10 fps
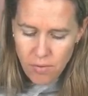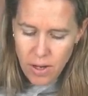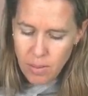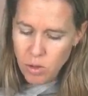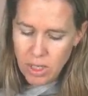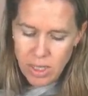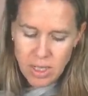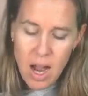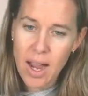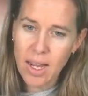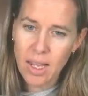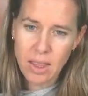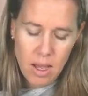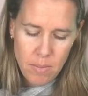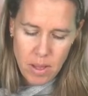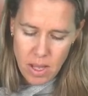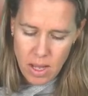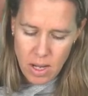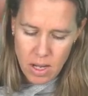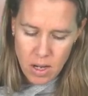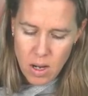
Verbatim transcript: and I'm just tying them in